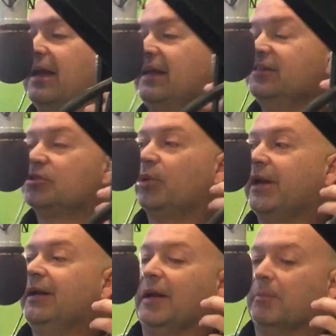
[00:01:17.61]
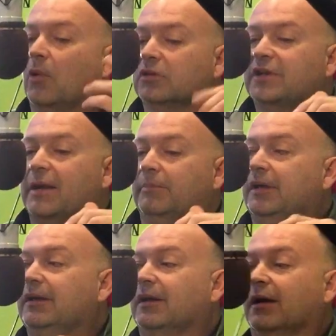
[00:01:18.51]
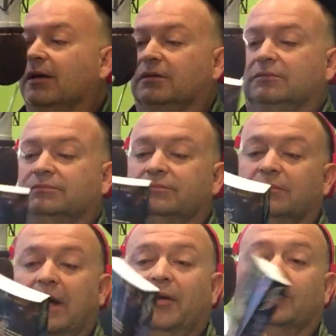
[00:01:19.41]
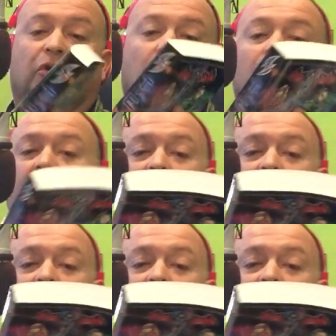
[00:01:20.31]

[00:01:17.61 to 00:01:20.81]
He's creating a multimedia, I don't know,